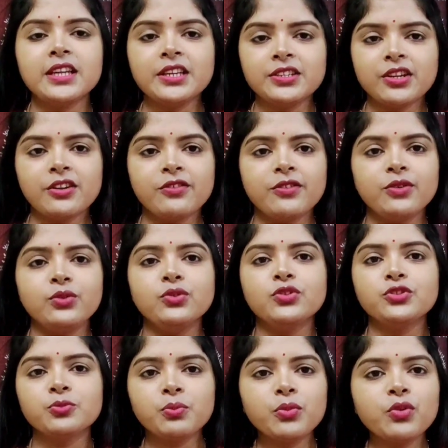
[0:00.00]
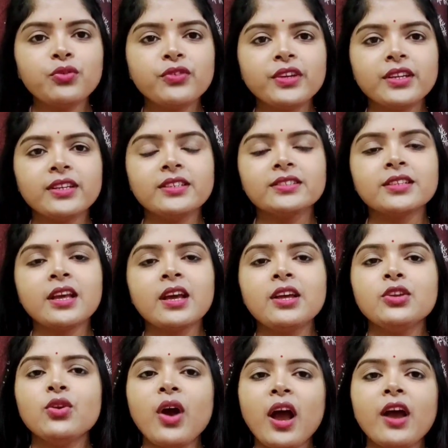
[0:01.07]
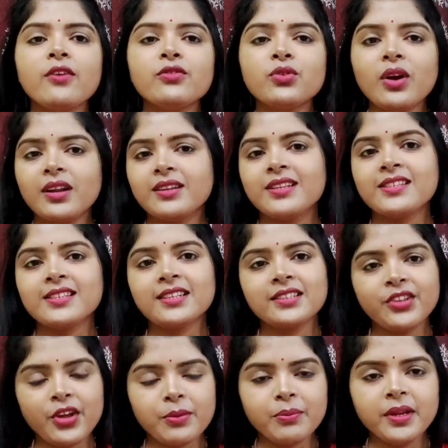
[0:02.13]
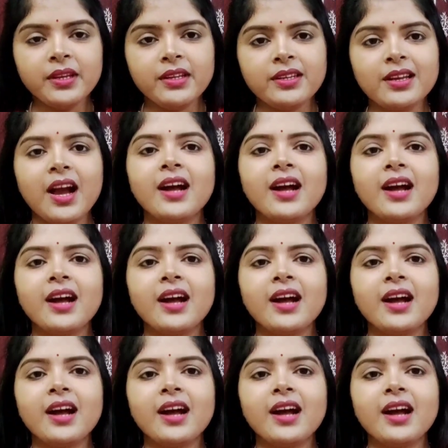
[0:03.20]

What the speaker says: interviews, movies, you have to understand their meaning.